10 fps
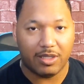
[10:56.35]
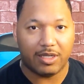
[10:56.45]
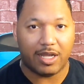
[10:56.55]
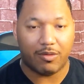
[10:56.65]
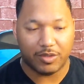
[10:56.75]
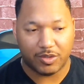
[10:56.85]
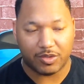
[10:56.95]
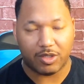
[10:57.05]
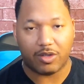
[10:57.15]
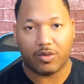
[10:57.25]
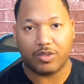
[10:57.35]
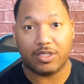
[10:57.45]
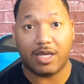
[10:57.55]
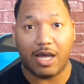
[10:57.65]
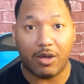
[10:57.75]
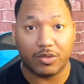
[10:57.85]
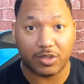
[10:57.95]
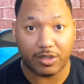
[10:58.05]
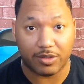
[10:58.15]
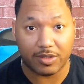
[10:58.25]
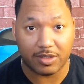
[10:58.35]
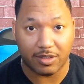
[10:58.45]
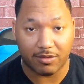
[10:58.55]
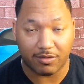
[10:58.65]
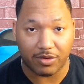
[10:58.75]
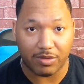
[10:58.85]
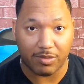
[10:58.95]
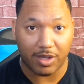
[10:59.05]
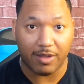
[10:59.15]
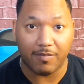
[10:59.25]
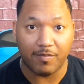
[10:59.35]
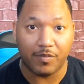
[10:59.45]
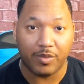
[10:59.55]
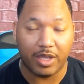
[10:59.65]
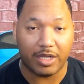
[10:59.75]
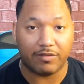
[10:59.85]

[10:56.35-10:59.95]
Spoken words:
Now, once you start going to the outskirts of Green Bay, and